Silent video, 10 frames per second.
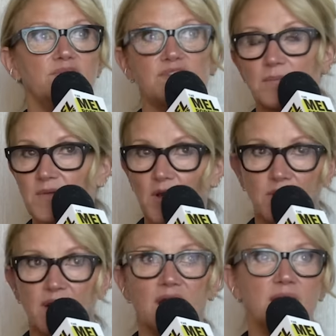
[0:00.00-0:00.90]
something
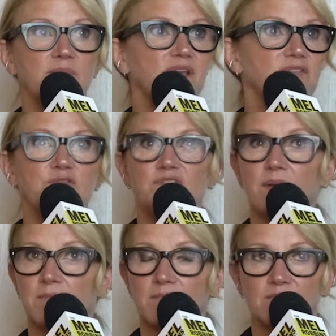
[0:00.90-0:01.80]
going on because there's
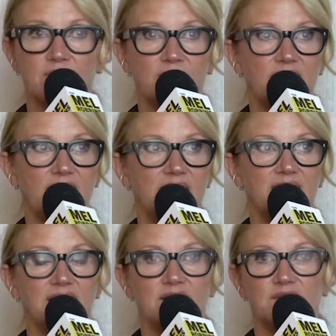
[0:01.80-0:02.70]
something that
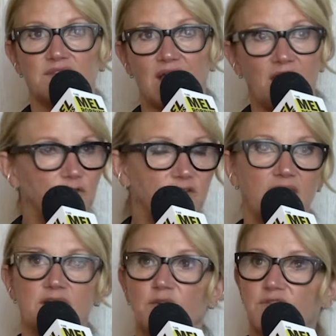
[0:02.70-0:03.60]
is a health
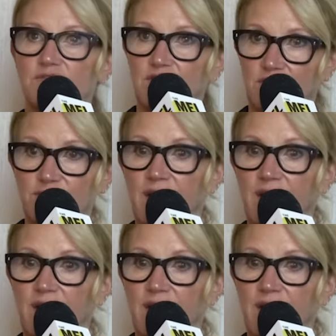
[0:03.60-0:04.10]
diagnosis in your